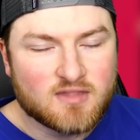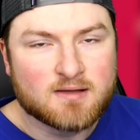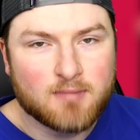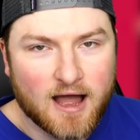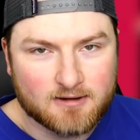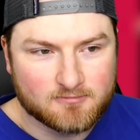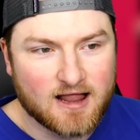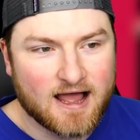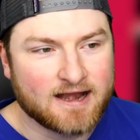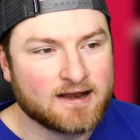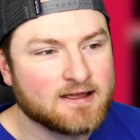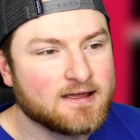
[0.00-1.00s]
bottom
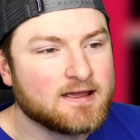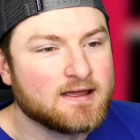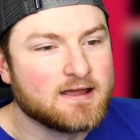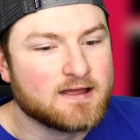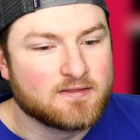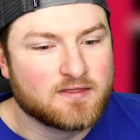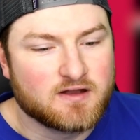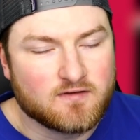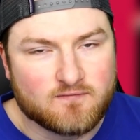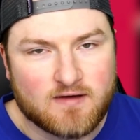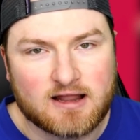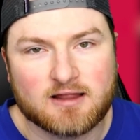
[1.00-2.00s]
line, the
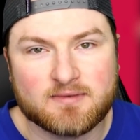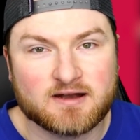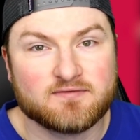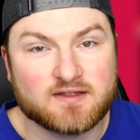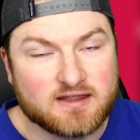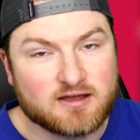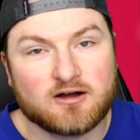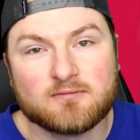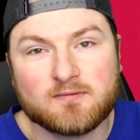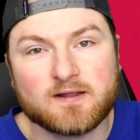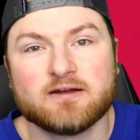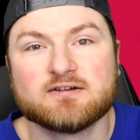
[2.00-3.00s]
development of the young
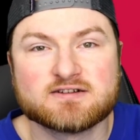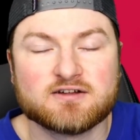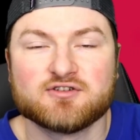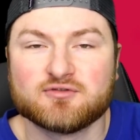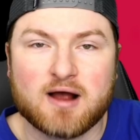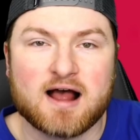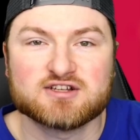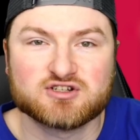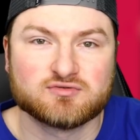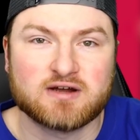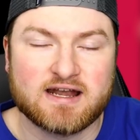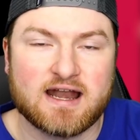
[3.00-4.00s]
players on the
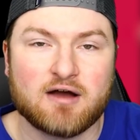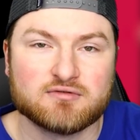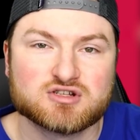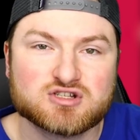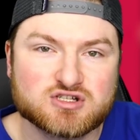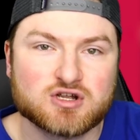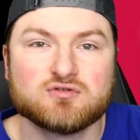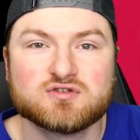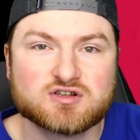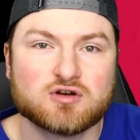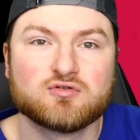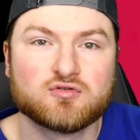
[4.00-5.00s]
roster right now is so,
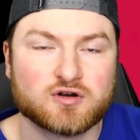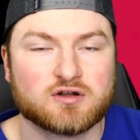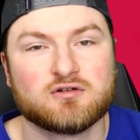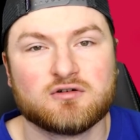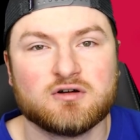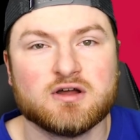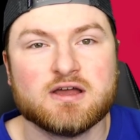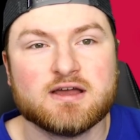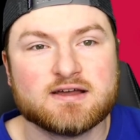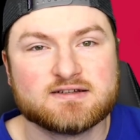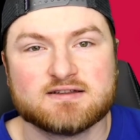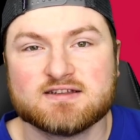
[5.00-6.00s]
so critical
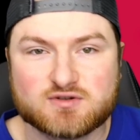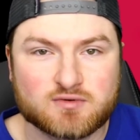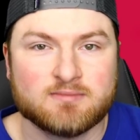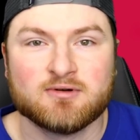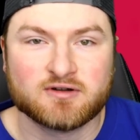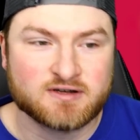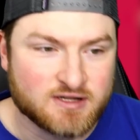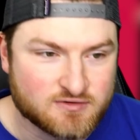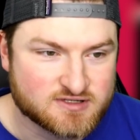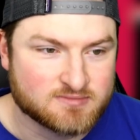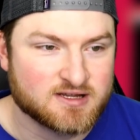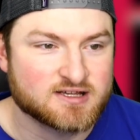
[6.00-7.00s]
to this rebuild in
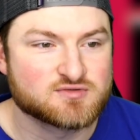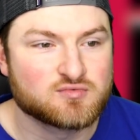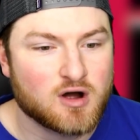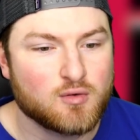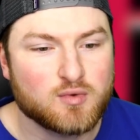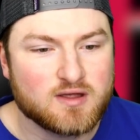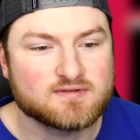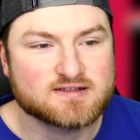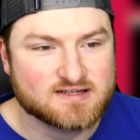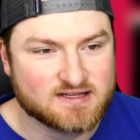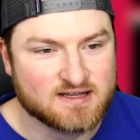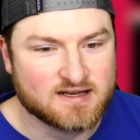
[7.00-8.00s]
Houston, because what we've
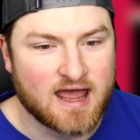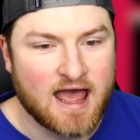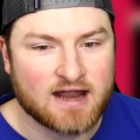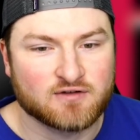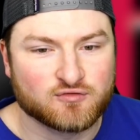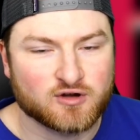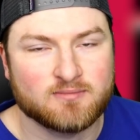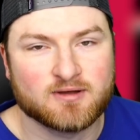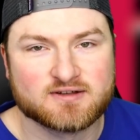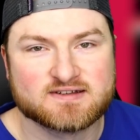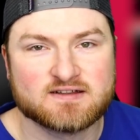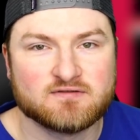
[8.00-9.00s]
seen out of
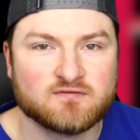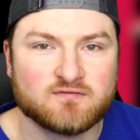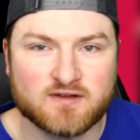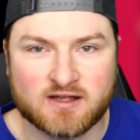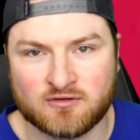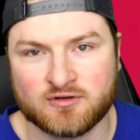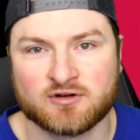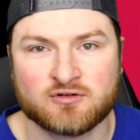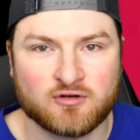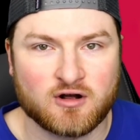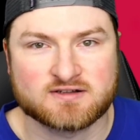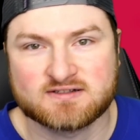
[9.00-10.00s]
rebuilds that have failed
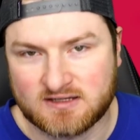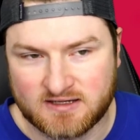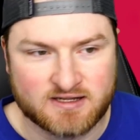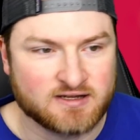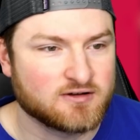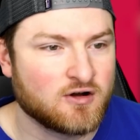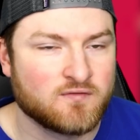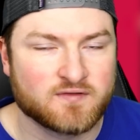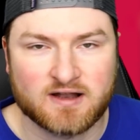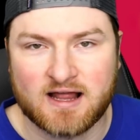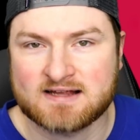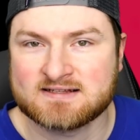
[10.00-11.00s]
across the league over
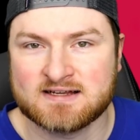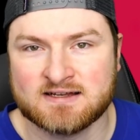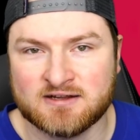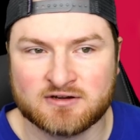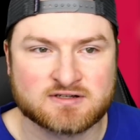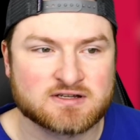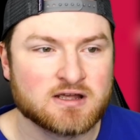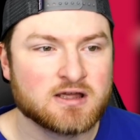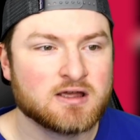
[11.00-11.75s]
the last 10 years